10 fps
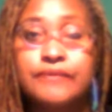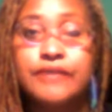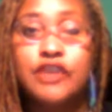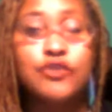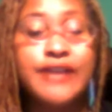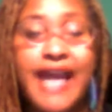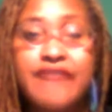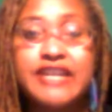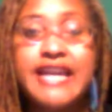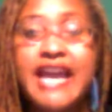In order to have
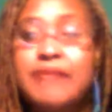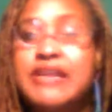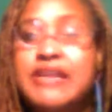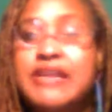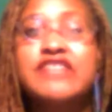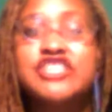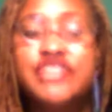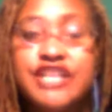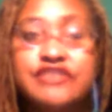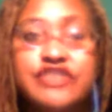an economy, you got to have an
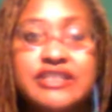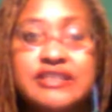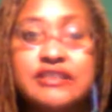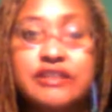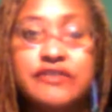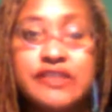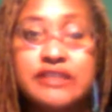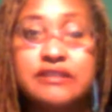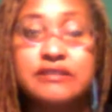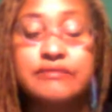exchange of goods and services.
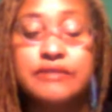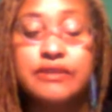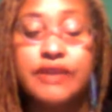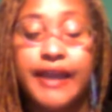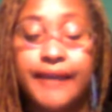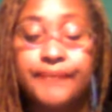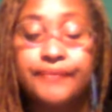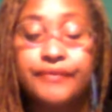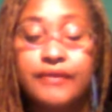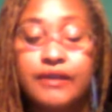Okay.
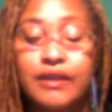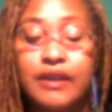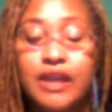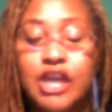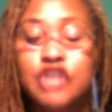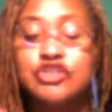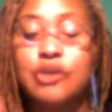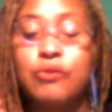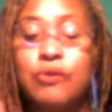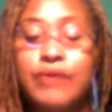So
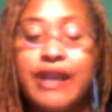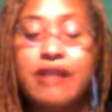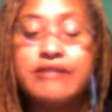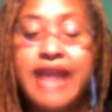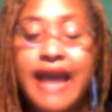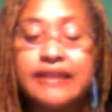when we are not